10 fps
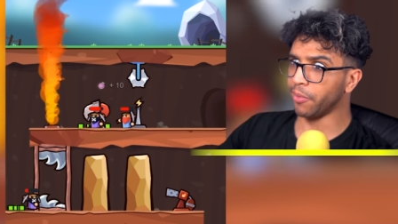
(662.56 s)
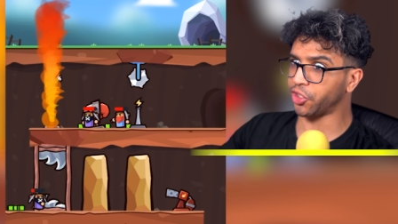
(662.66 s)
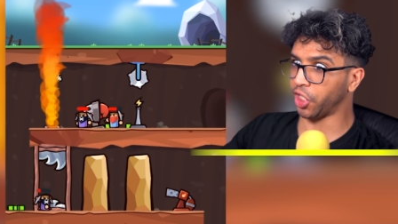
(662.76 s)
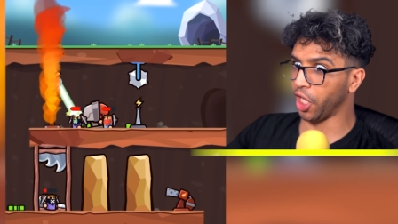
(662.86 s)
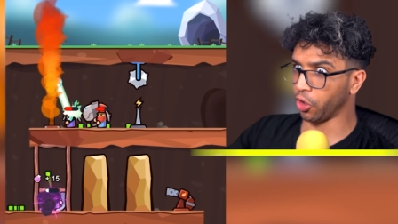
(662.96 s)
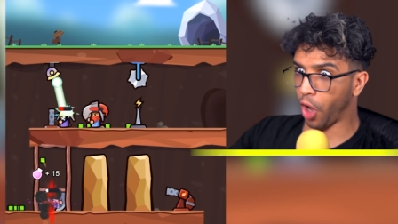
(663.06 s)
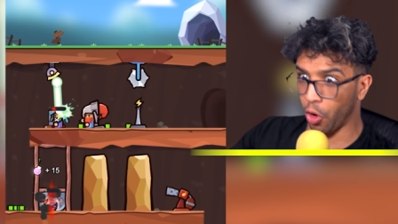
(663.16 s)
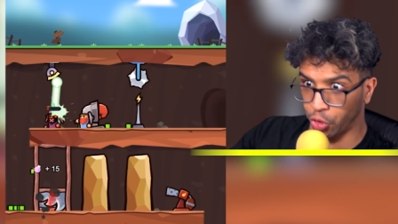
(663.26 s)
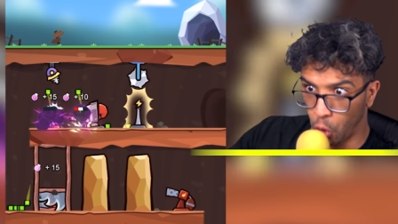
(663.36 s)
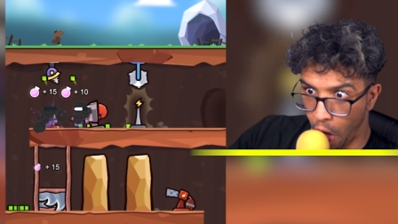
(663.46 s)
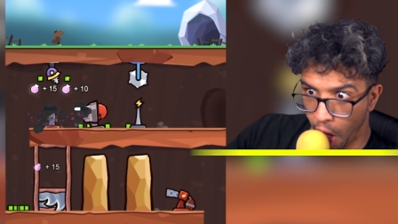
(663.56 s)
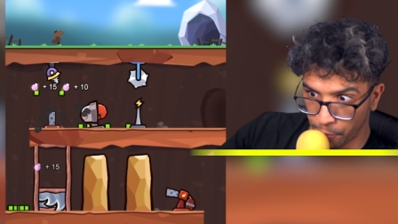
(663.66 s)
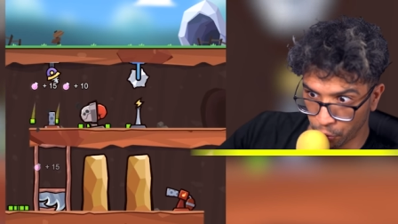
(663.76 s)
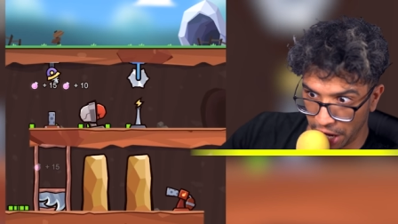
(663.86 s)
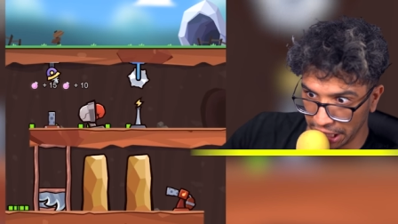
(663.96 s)
I'm still going to
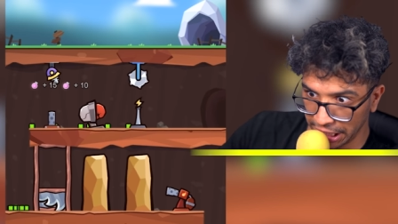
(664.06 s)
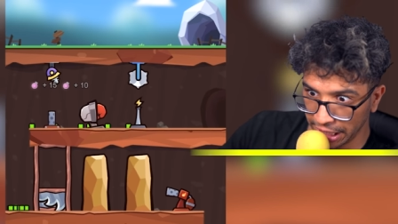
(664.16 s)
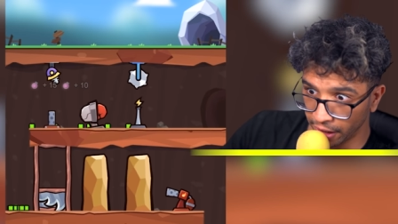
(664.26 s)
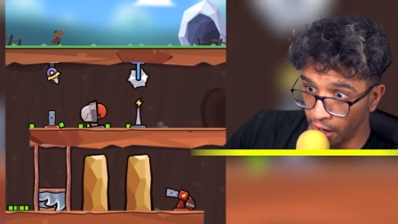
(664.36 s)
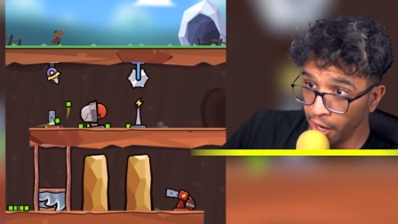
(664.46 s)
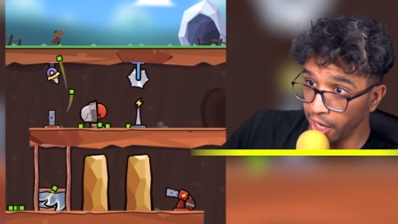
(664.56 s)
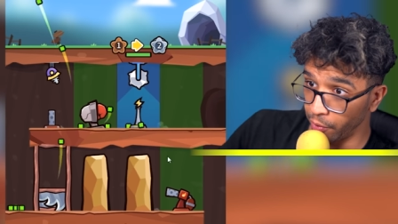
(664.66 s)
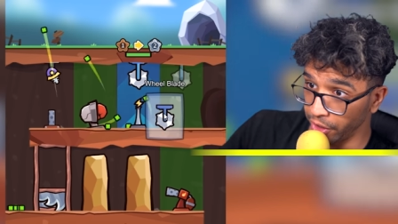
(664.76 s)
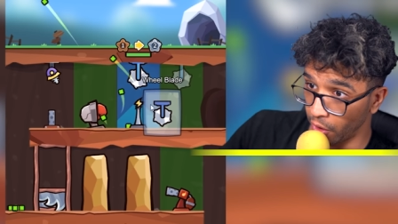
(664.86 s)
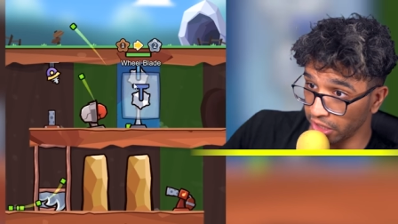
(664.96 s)
upgrade it. Here we go.